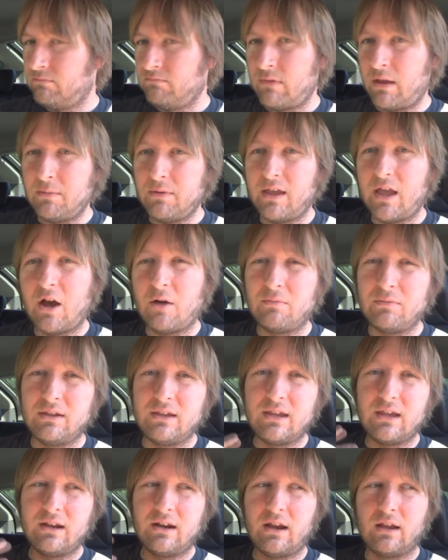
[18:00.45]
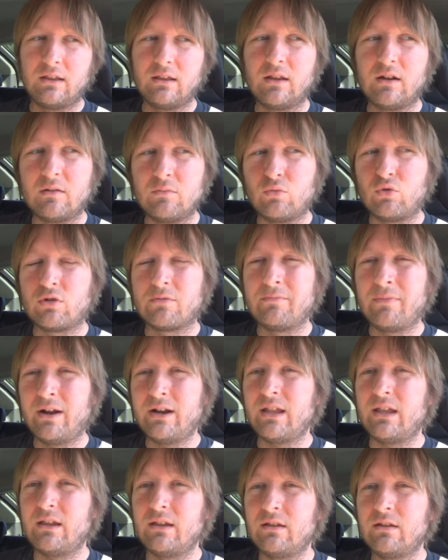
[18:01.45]
maybe help me get a little more
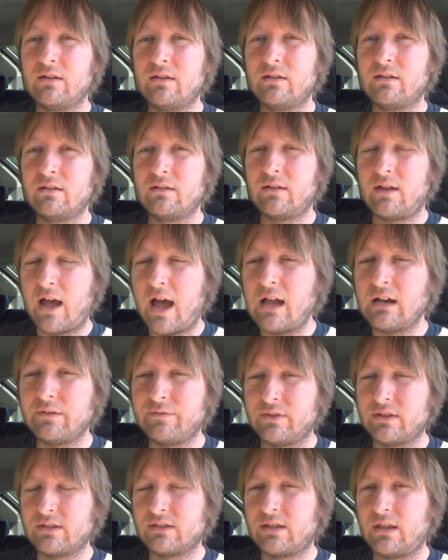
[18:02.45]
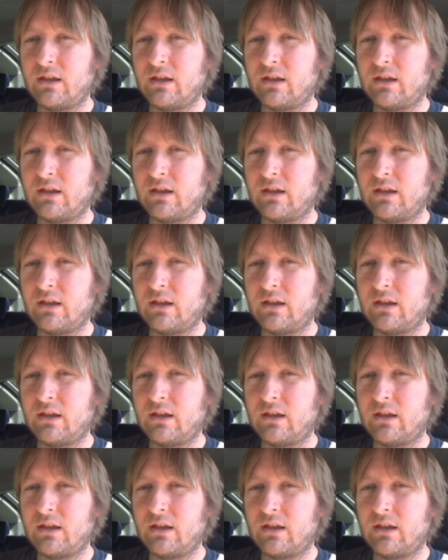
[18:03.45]
money out of this